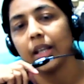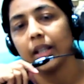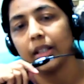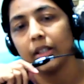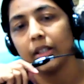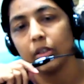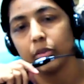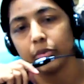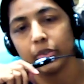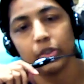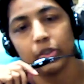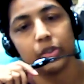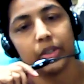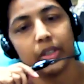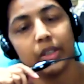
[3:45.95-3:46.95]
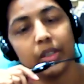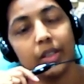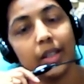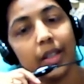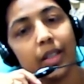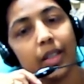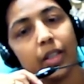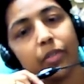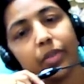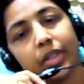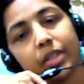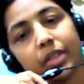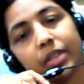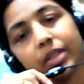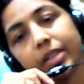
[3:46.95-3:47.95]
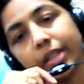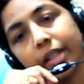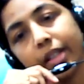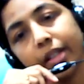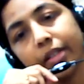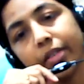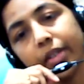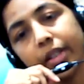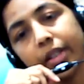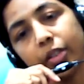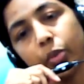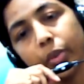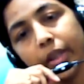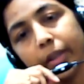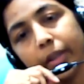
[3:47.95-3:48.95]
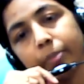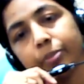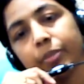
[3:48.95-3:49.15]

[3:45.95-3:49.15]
allele of the gene that affects the single trait. Okay.